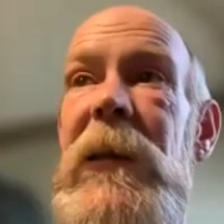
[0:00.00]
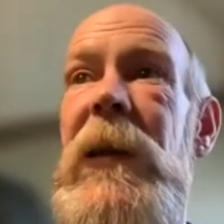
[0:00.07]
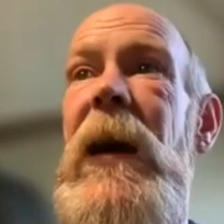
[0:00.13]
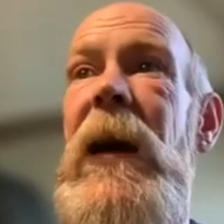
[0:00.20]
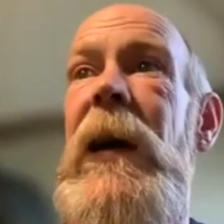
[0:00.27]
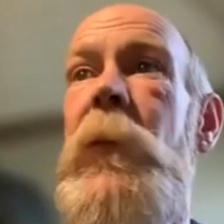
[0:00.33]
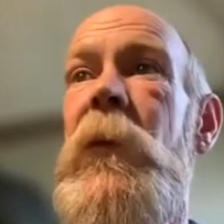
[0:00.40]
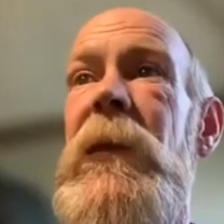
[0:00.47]

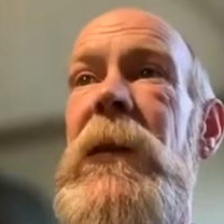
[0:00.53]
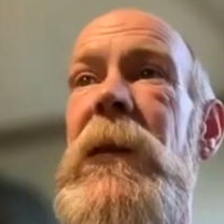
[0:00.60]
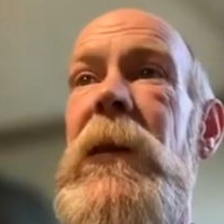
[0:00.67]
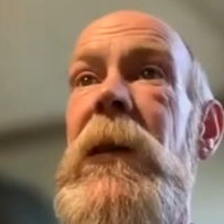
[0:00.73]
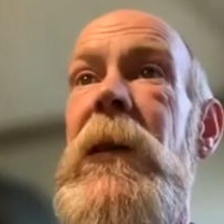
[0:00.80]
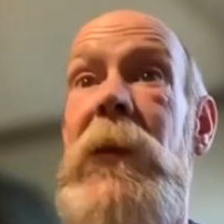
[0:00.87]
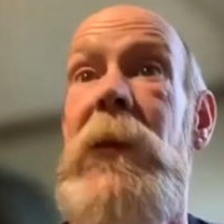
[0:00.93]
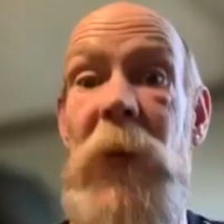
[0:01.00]
dad was
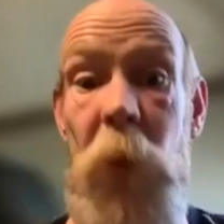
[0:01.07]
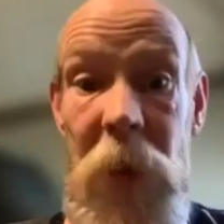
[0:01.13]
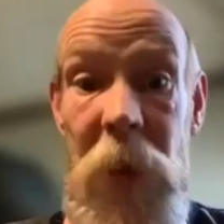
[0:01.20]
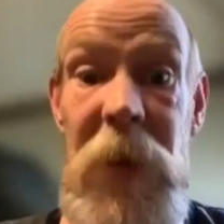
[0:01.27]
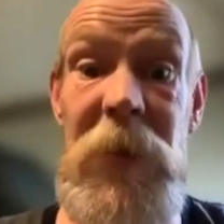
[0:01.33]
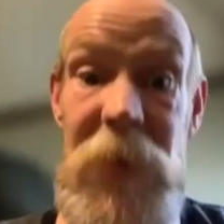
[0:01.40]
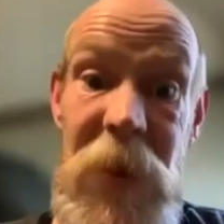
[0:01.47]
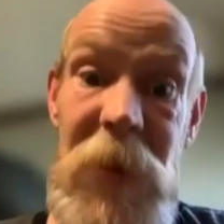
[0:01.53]

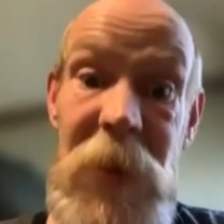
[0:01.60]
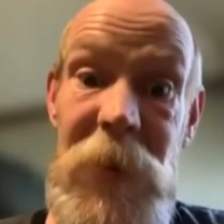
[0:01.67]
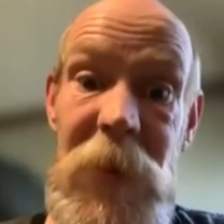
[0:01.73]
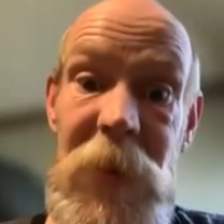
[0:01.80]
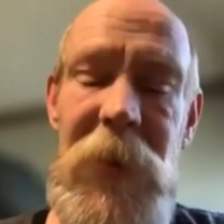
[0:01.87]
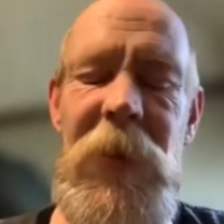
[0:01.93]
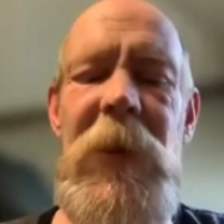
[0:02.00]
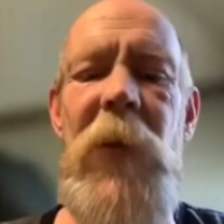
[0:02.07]
twice,
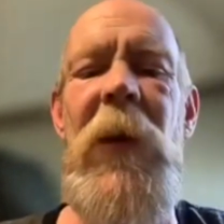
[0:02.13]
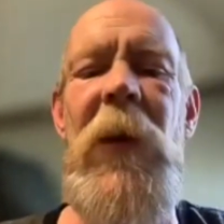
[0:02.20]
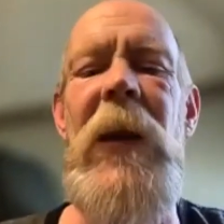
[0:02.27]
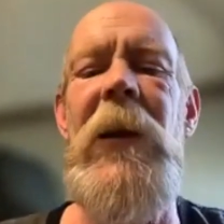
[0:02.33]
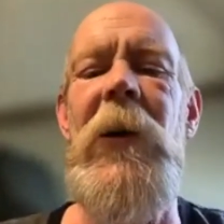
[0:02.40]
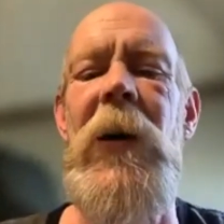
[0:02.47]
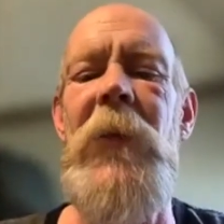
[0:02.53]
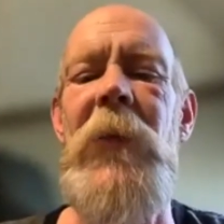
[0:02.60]
actually, the
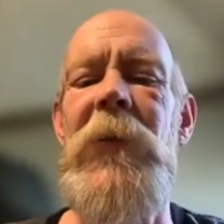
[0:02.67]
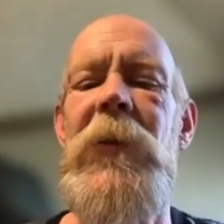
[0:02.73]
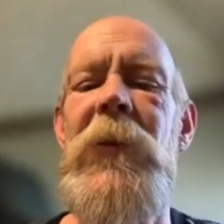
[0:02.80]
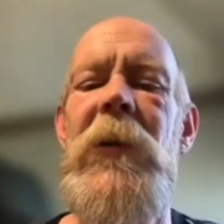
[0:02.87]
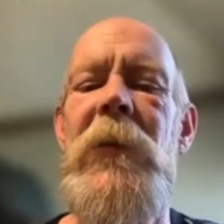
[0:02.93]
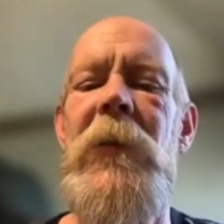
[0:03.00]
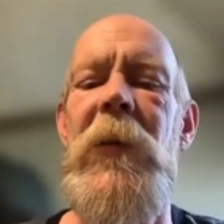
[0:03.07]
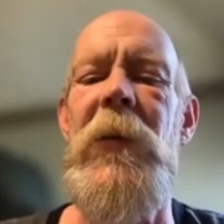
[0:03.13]
commanding
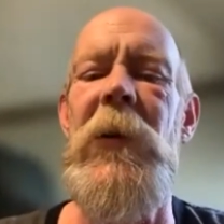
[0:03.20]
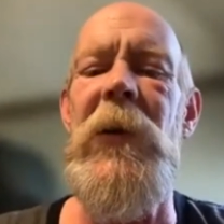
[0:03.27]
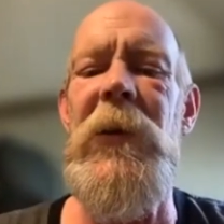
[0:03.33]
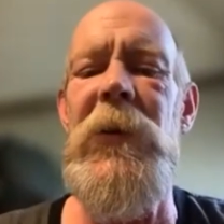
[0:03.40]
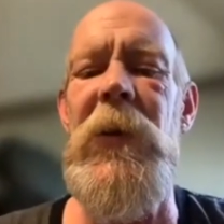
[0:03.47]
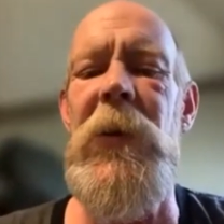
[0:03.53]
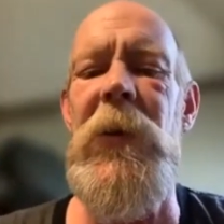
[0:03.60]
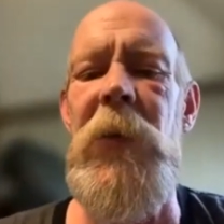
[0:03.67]
officer of the
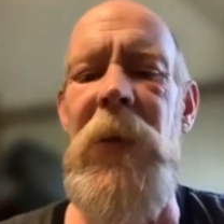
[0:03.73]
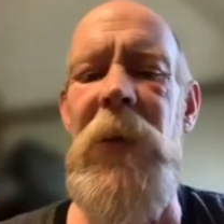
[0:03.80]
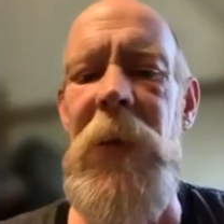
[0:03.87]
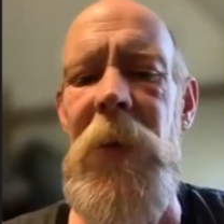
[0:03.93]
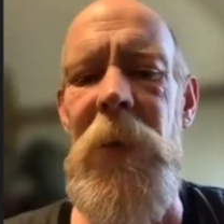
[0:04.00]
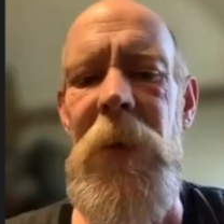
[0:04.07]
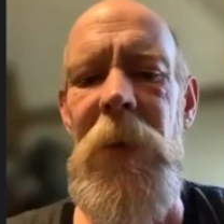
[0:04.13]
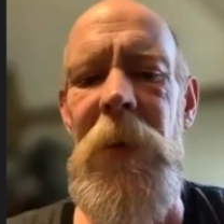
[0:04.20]
militia unit
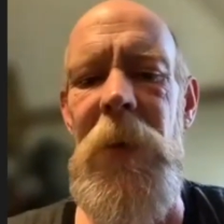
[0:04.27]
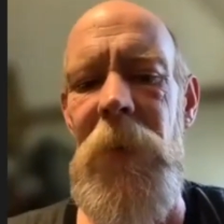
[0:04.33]
out here.